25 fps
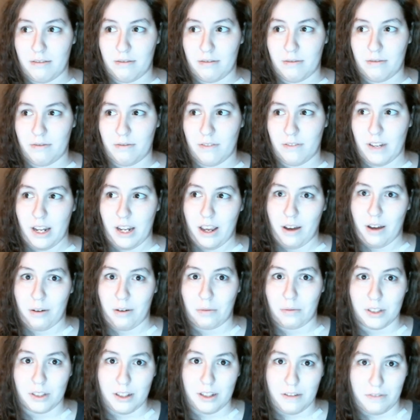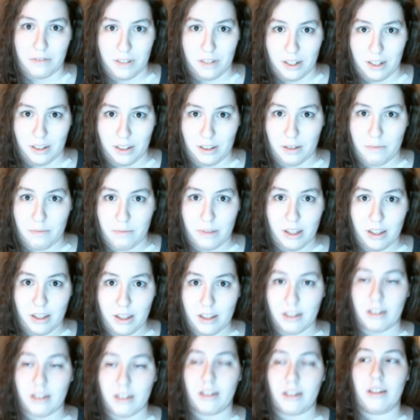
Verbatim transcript: video will definitely be